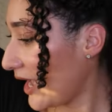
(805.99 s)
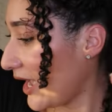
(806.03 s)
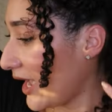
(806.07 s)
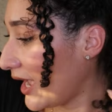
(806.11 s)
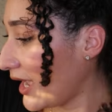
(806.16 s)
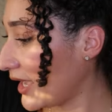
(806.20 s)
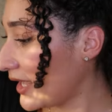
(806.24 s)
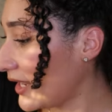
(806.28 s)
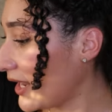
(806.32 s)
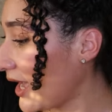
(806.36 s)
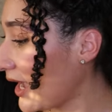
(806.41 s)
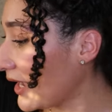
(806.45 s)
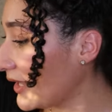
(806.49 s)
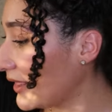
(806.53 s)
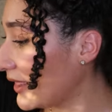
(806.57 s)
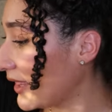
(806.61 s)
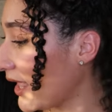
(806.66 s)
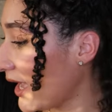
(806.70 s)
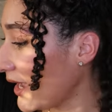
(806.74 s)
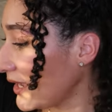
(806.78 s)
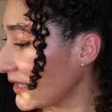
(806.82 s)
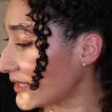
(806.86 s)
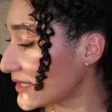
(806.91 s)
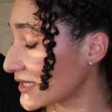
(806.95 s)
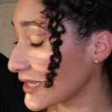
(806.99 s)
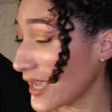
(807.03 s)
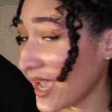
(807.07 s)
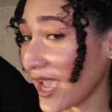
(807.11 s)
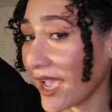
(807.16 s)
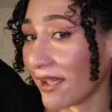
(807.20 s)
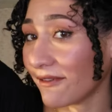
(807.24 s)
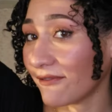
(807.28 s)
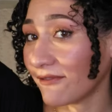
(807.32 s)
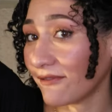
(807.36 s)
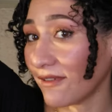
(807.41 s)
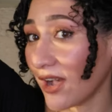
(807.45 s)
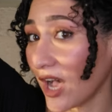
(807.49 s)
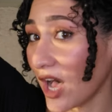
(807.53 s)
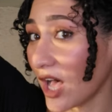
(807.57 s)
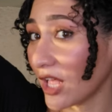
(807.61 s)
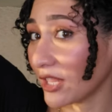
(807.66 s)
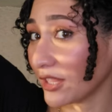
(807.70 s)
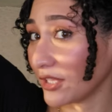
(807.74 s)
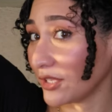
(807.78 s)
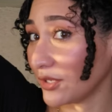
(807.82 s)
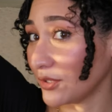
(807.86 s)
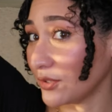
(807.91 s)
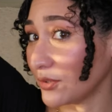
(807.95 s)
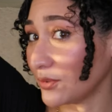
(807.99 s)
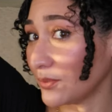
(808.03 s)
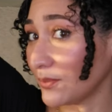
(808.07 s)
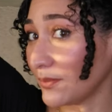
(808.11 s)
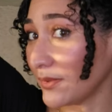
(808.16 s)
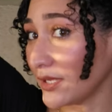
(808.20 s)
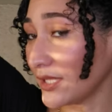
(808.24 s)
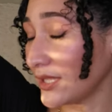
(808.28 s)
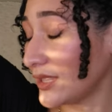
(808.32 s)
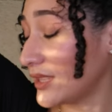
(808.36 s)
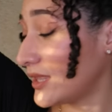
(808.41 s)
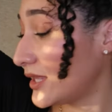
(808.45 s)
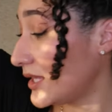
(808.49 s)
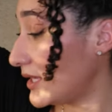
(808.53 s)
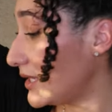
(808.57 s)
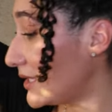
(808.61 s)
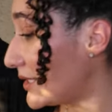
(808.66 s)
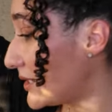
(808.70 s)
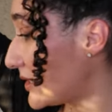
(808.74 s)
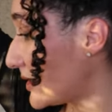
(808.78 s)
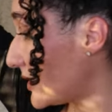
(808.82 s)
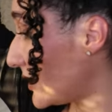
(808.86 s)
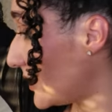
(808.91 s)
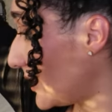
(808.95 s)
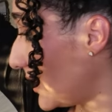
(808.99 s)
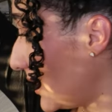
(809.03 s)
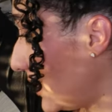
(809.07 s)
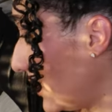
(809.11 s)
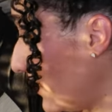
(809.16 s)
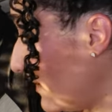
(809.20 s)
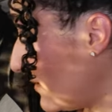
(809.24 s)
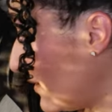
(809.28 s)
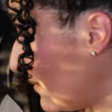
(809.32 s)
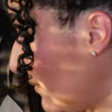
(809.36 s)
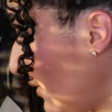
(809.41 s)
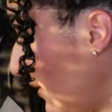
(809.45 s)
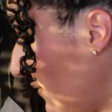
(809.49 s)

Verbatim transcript: And I like to have volume, and this gives